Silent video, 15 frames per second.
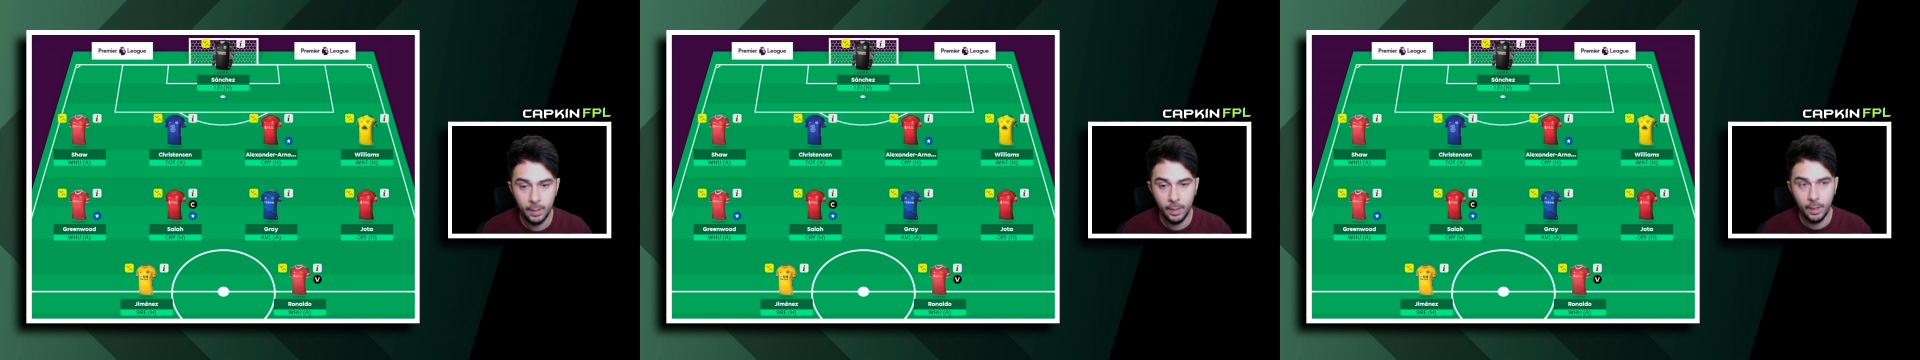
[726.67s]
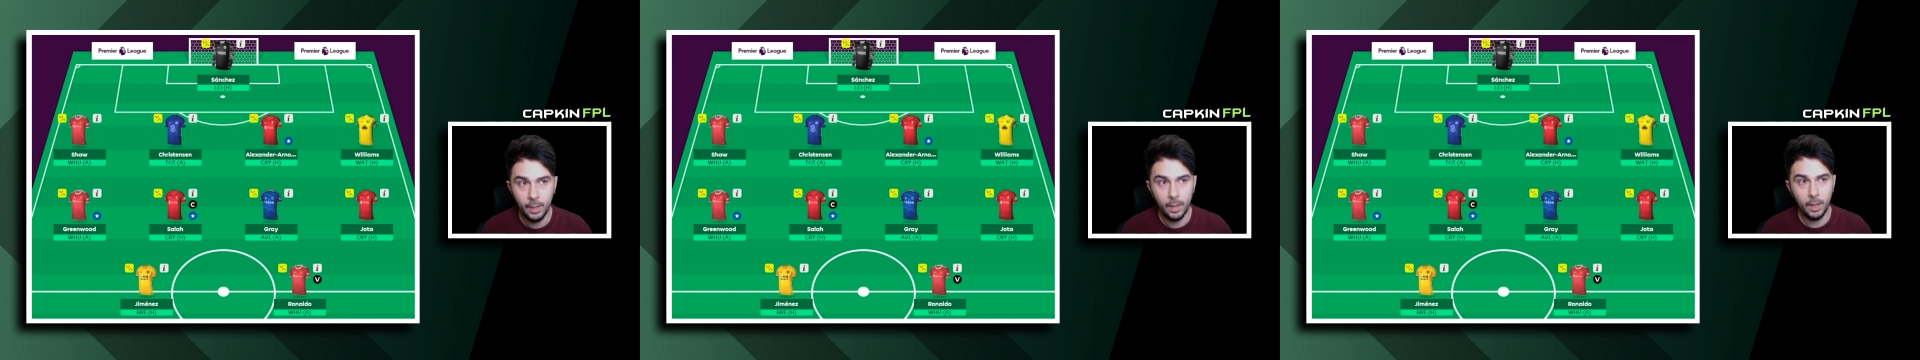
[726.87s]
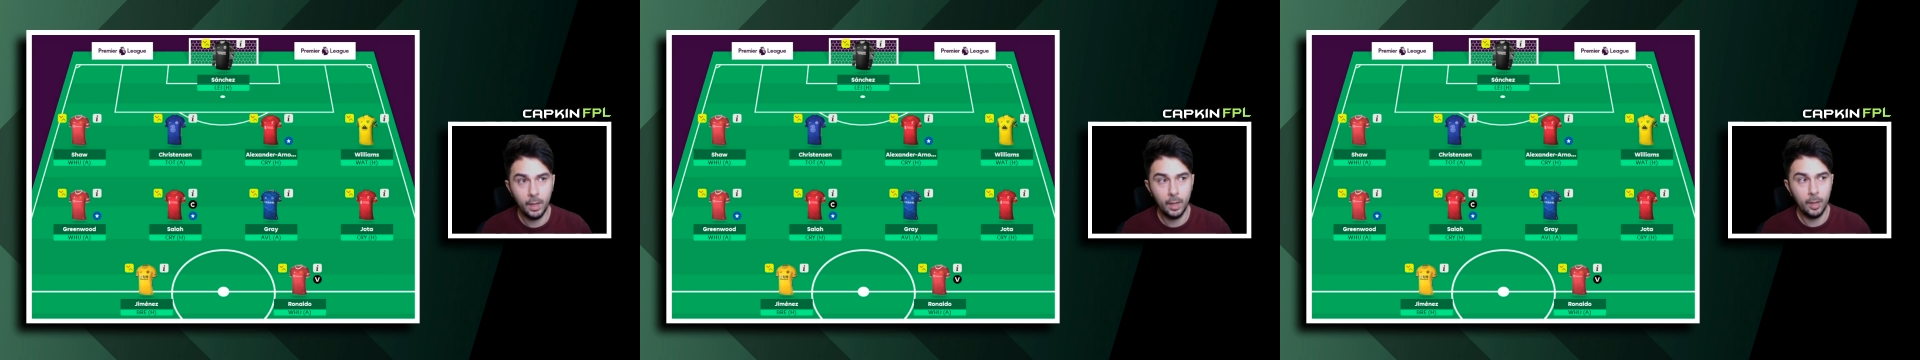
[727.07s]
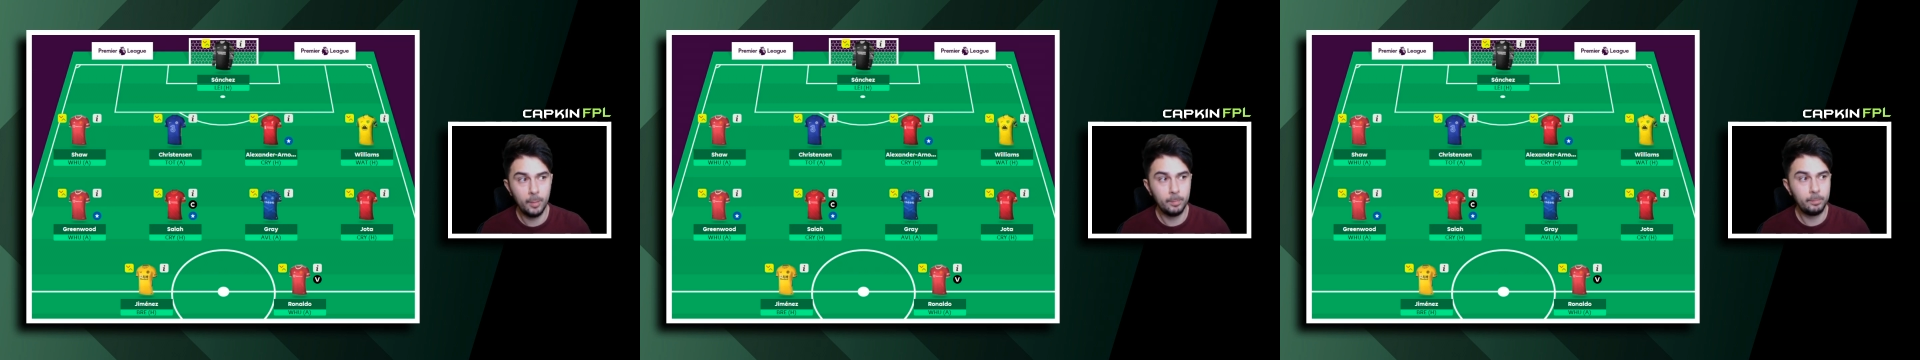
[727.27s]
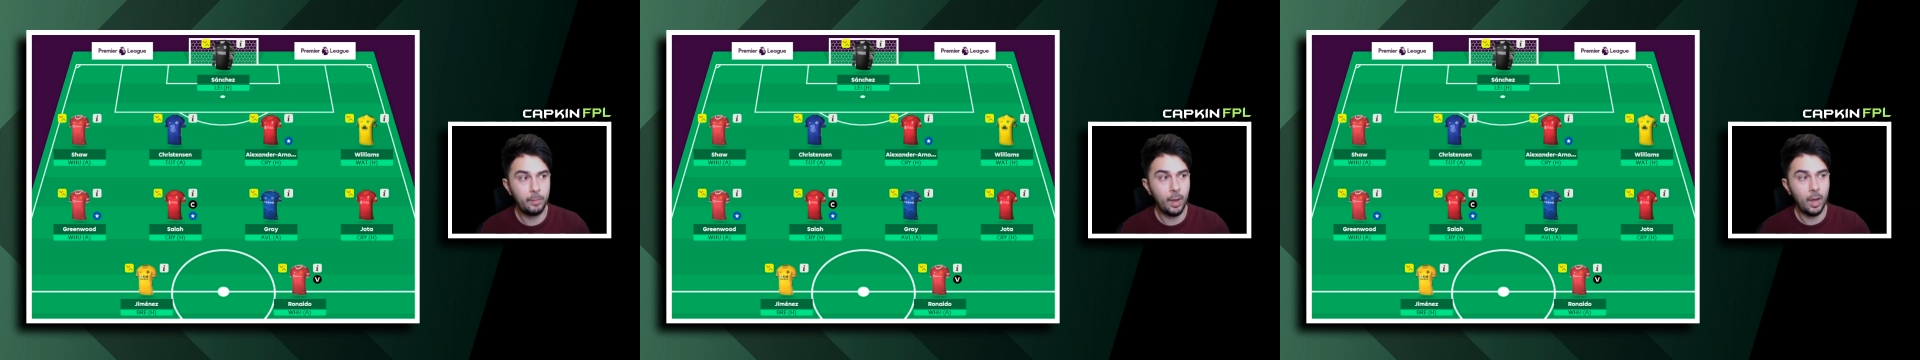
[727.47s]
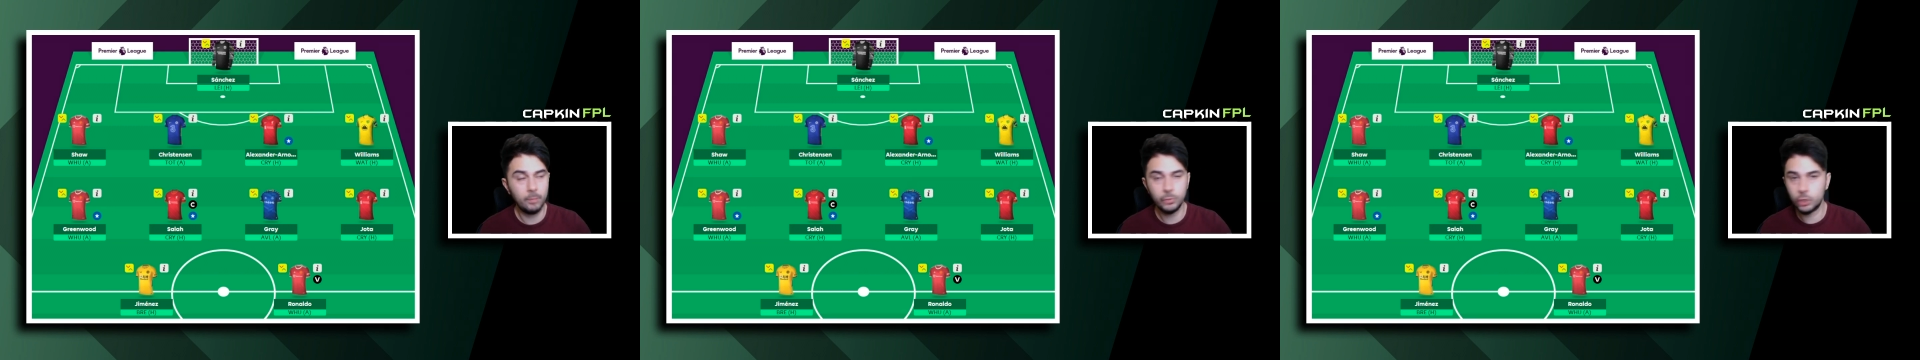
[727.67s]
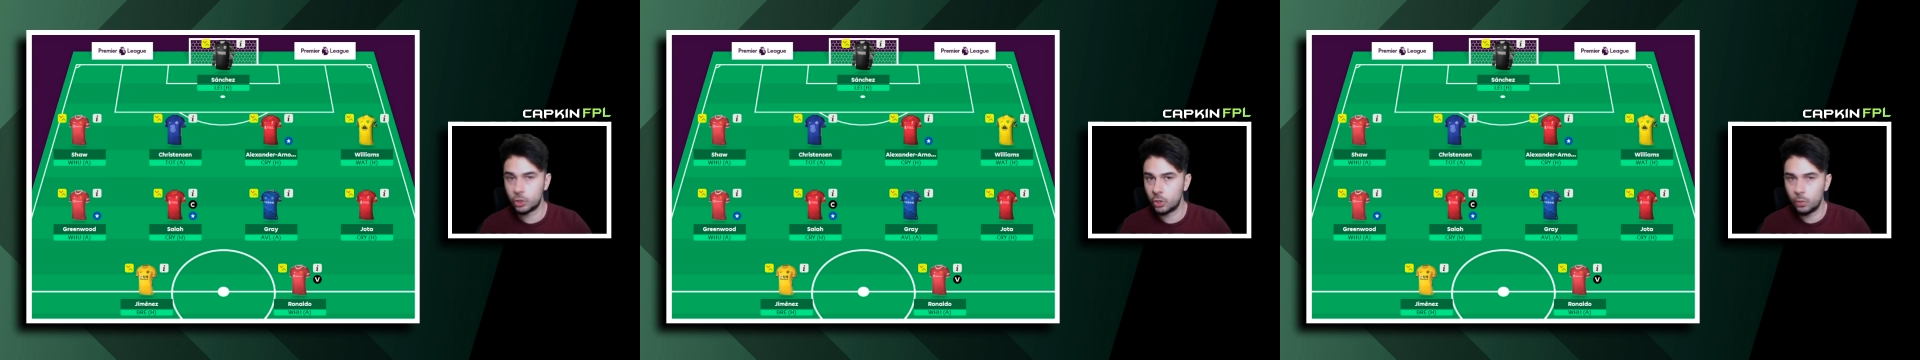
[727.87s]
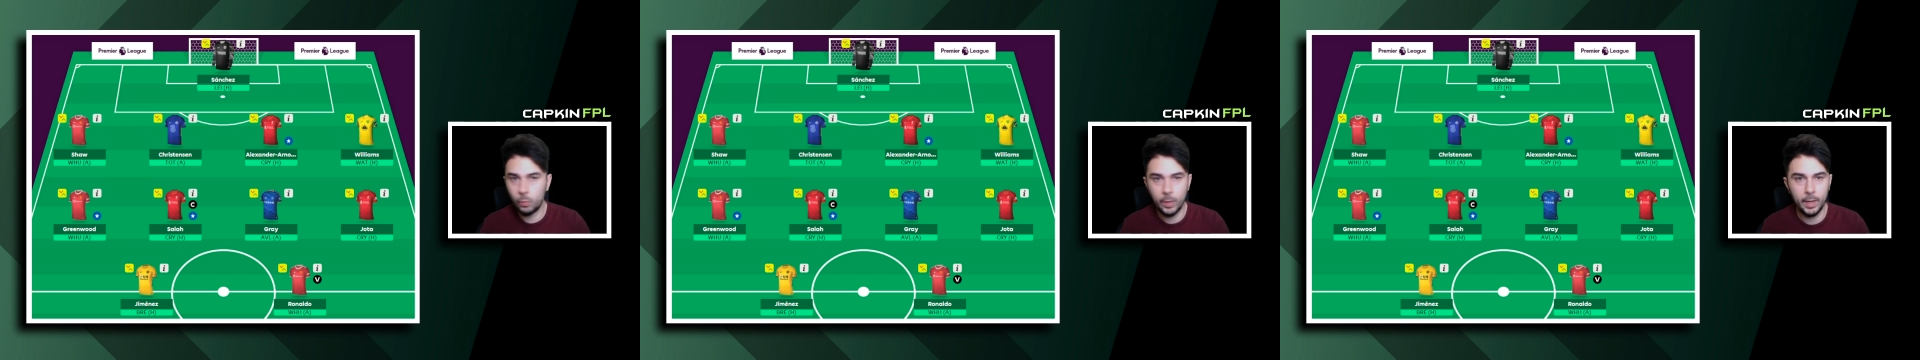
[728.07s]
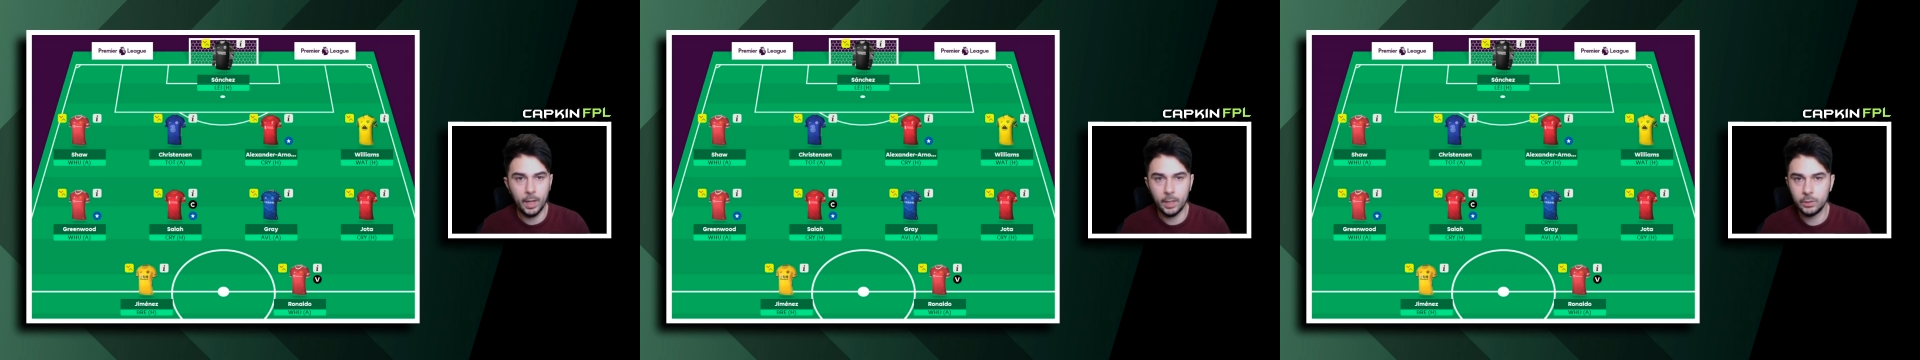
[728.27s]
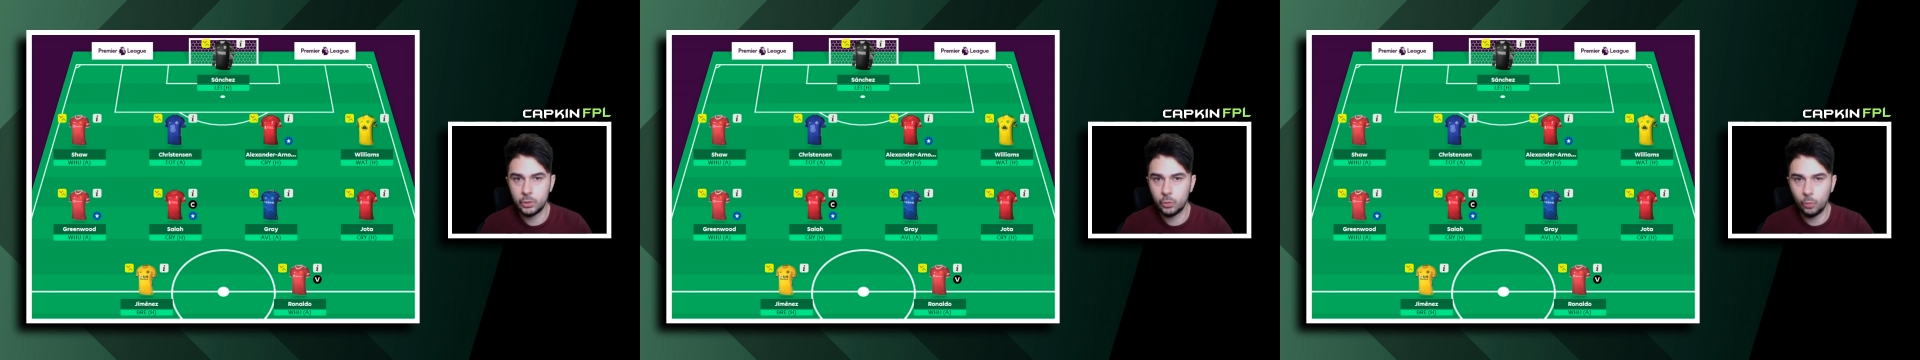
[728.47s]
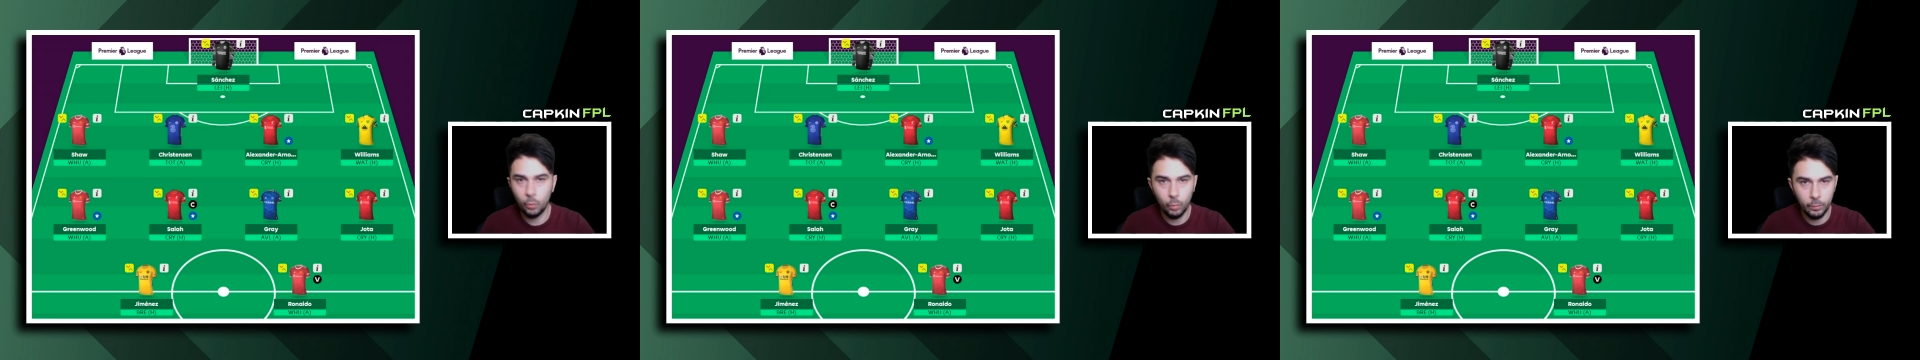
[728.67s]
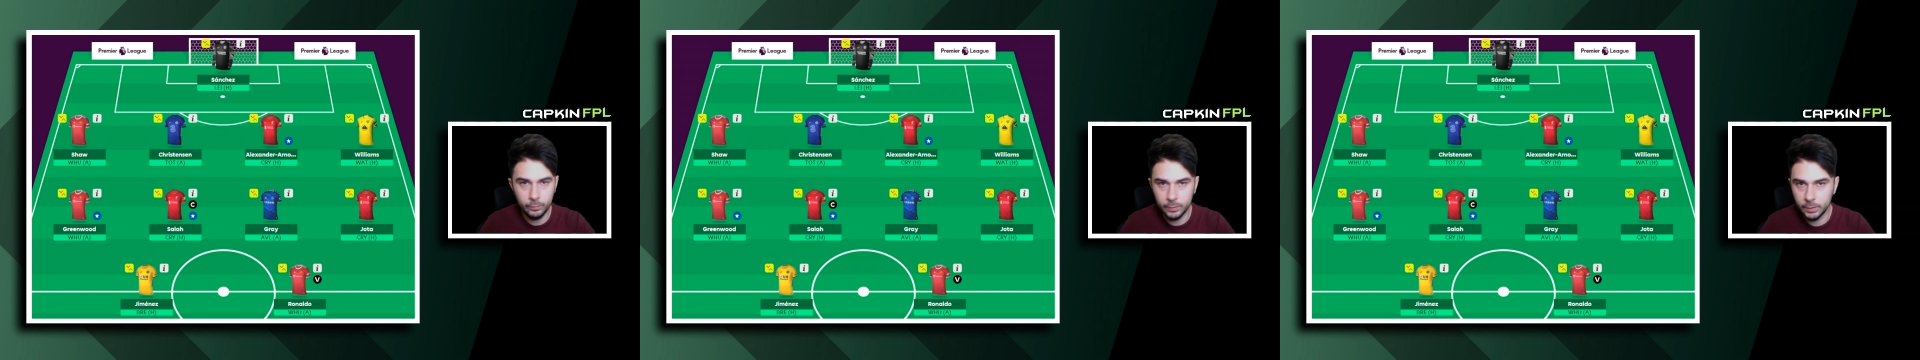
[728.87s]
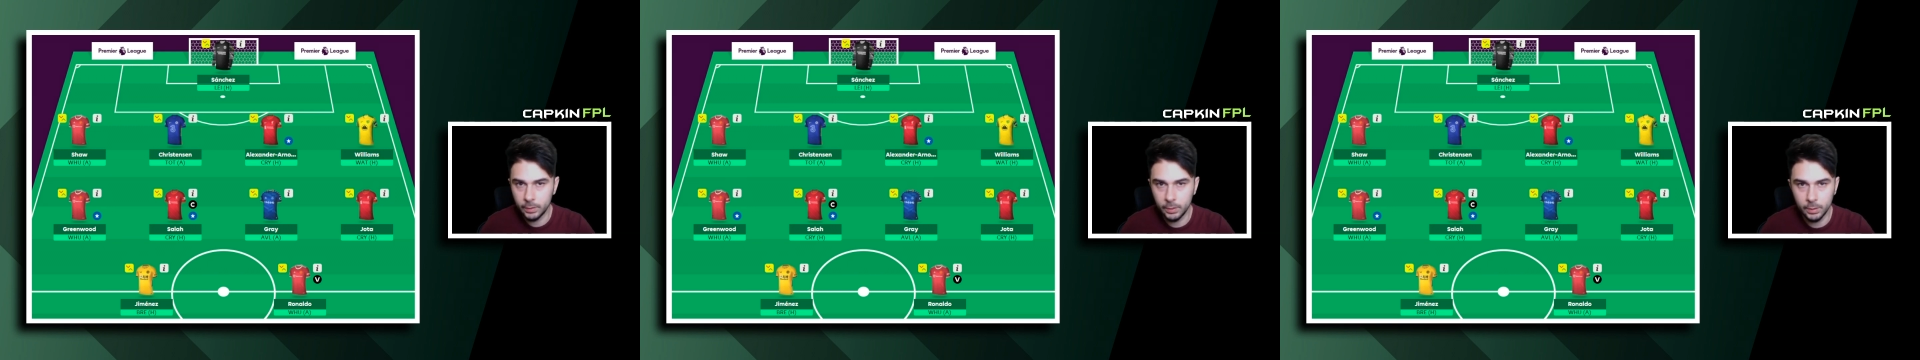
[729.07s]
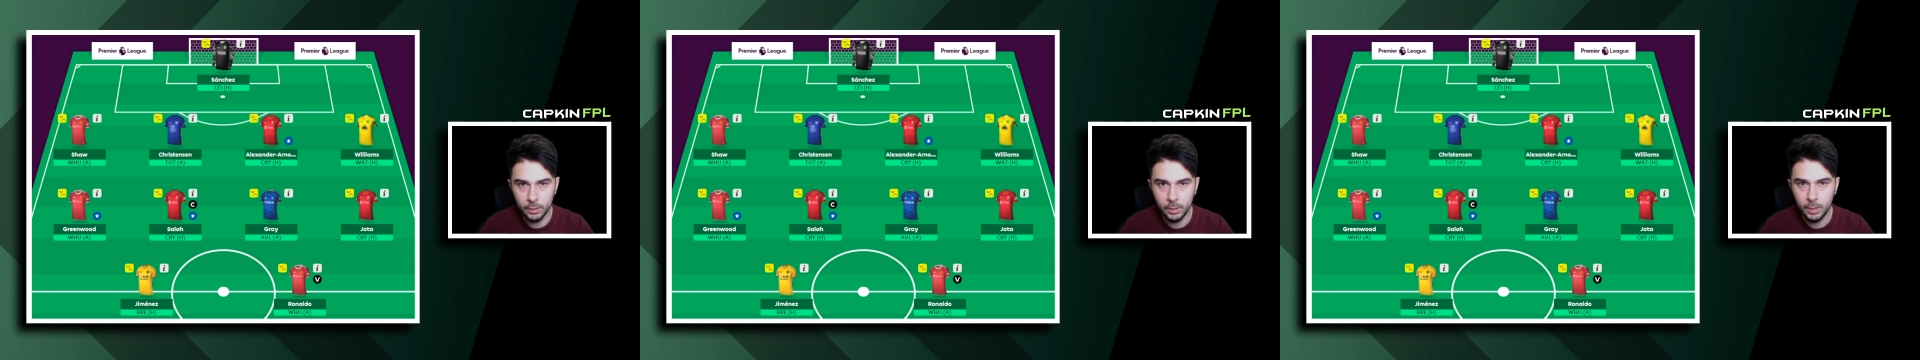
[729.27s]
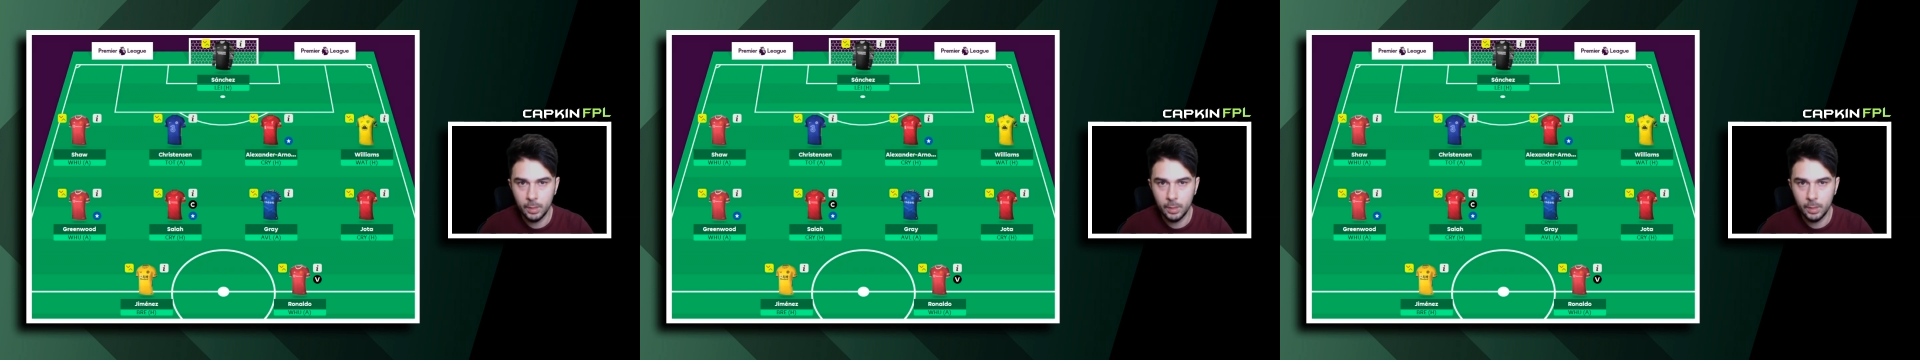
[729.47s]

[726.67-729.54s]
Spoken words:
But I'm just going to wait until all of the